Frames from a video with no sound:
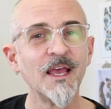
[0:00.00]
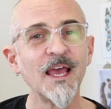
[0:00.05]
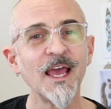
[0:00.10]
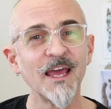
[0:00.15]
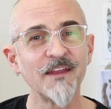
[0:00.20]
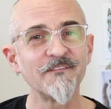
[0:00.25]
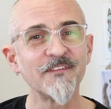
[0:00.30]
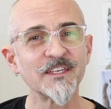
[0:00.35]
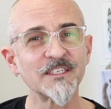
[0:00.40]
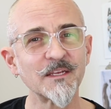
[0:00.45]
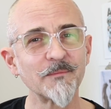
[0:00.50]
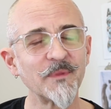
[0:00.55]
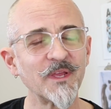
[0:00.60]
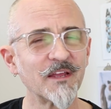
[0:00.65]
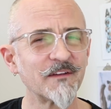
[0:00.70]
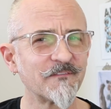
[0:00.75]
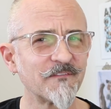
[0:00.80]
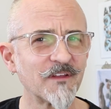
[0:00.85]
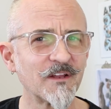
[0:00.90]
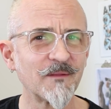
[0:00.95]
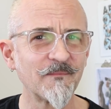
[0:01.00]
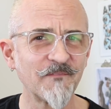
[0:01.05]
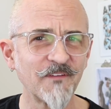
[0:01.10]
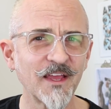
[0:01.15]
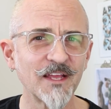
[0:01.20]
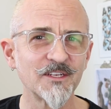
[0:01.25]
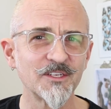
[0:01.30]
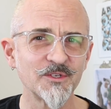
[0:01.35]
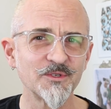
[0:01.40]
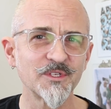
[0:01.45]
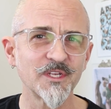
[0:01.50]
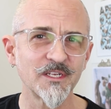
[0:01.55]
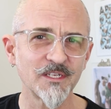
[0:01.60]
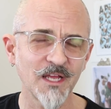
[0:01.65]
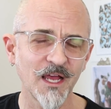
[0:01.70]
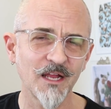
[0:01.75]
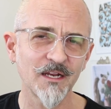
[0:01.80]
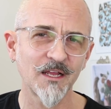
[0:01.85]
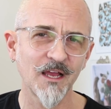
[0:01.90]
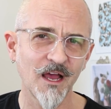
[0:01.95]
And visit me at
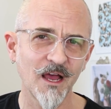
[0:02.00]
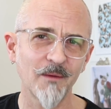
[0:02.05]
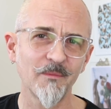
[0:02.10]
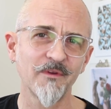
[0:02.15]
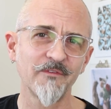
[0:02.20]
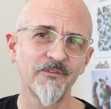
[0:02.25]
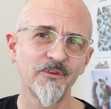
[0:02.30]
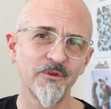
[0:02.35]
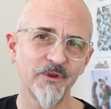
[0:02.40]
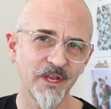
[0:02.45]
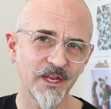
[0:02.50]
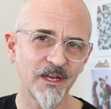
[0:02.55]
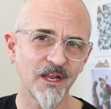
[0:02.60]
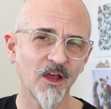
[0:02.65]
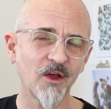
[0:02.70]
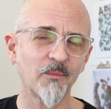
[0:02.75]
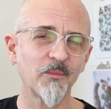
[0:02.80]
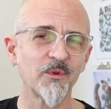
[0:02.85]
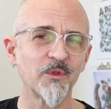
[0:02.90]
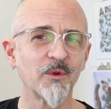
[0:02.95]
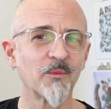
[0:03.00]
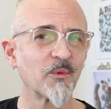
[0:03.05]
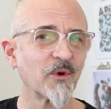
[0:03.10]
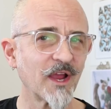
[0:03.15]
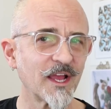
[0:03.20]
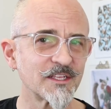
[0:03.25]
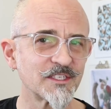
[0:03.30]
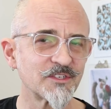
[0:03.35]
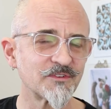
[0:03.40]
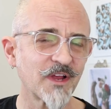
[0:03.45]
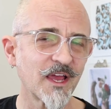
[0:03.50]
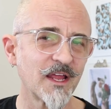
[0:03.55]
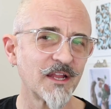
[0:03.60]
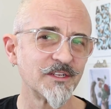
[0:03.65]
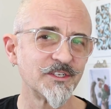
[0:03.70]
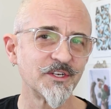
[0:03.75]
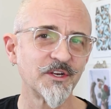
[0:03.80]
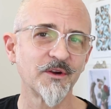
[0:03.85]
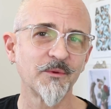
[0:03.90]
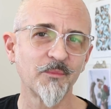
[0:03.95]
philipvandusen.com. If you need help with your brand
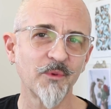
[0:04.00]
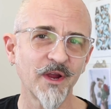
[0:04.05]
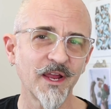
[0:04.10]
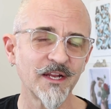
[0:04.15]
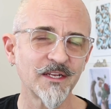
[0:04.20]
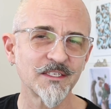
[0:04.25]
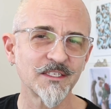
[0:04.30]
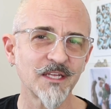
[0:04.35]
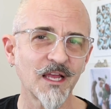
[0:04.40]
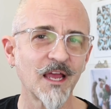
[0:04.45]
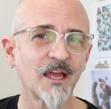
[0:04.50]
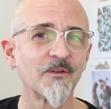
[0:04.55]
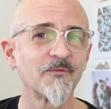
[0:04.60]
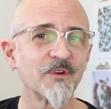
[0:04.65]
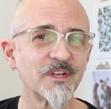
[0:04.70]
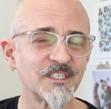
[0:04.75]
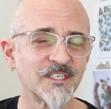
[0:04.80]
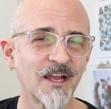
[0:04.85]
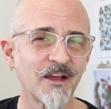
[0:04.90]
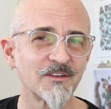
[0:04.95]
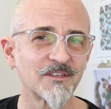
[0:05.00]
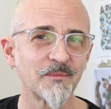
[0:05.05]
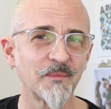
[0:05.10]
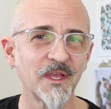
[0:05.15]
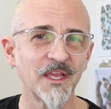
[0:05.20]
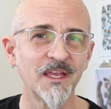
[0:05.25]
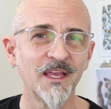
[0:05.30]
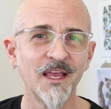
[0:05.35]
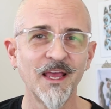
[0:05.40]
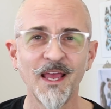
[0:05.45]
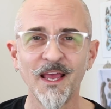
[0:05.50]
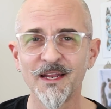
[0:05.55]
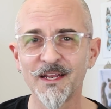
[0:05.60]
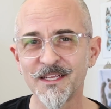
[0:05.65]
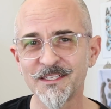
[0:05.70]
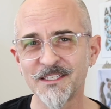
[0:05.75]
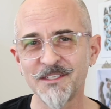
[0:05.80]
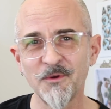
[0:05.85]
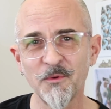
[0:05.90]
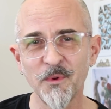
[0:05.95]
strategy or brand design, reach out to me and
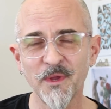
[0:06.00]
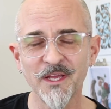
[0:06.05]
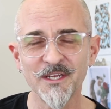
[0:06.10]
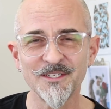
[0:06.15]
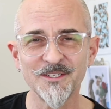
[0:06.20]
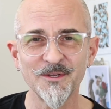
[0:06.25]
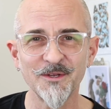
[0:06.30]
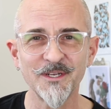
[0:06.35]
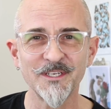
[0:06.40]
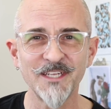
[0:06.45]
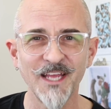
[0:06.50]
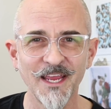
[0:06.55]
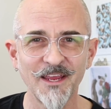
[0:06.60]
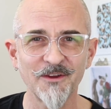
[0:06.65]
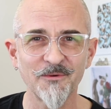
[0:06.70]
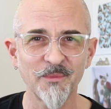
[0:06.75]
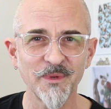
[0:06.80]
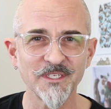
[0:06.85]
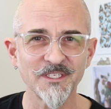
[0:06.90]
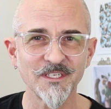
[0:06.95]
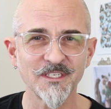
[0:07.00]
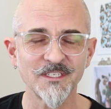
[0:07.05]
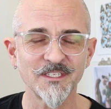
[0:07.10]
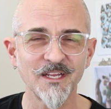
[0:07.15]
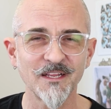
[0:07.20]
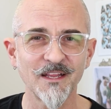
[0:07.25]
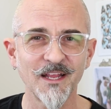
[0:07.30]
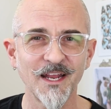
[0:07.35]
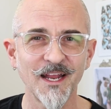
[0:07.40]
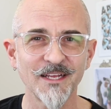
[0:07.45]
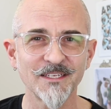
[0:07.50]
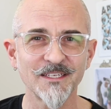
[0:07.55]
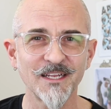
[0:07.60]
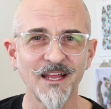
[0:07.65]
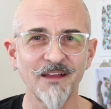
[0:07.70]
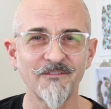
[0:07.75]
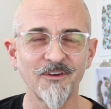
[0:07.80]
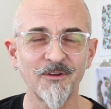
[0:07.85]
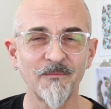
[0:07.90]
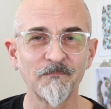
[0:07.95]
let's see what we can do to take your business to the next
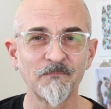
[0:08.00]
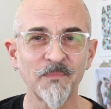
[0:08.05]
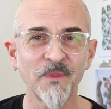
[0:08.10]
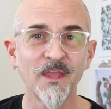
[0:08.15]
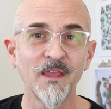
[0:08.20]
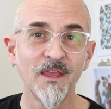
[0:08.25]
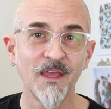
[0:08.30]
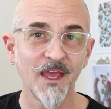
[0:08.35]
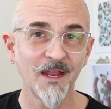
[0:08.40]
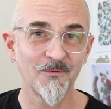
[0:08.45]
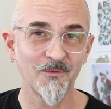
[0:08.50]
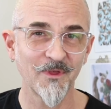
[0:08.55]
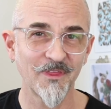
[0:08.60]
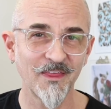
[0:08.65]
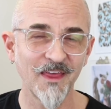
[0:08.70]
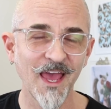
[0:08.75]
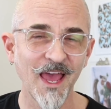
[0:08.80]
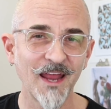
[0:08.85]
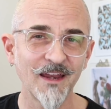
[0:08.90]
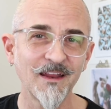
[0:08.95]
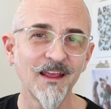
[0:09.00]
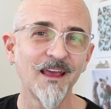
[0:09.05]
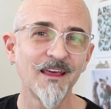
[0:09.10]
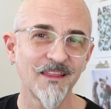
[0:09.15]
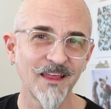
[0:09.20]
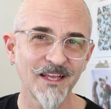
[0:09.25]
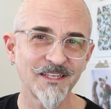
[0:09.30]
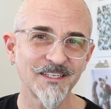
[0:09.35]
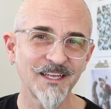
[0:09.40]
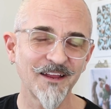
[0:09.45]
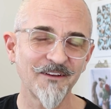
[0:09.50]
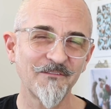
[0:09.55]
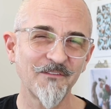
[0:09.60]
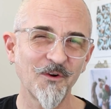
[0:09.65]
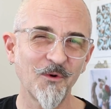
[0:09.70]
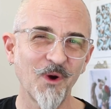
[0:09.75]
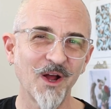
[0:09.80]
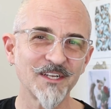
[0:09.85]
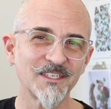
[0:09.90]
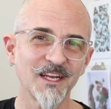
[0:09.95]
level. And with that, thanks again for
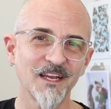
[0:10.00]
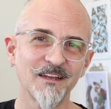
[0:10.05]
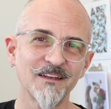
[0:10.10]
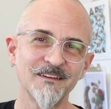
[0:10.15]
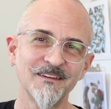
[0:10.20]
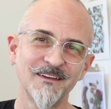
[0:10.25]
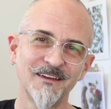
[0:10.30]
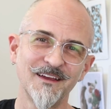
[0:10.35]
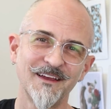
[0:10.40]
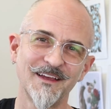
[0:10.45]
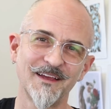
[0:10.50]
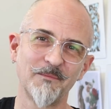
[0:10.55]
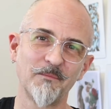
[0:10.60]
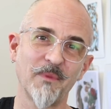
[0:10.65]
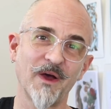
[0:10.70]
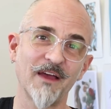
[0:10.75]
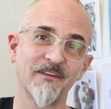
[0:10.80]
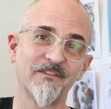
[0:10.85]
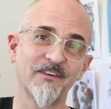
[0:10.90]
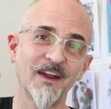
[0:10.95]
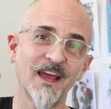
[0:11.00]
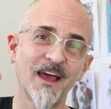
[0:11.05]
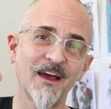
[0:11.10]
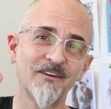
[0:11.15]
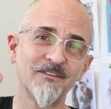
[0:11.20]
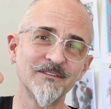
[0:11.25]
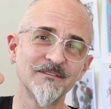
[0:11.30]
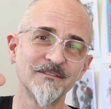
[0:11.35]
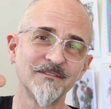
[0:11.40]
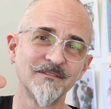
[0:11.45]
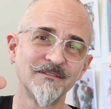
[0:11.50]
watching. Bye for now.